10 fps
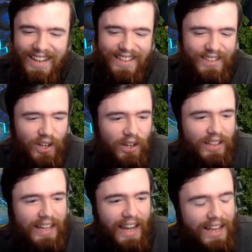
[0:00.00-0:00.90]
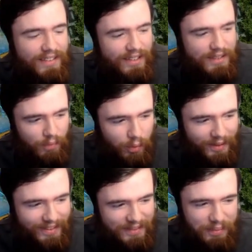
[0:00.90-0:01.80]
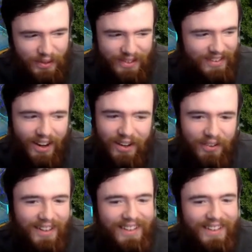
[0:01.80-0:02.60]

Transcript: it certainly has its moments, but it's not great.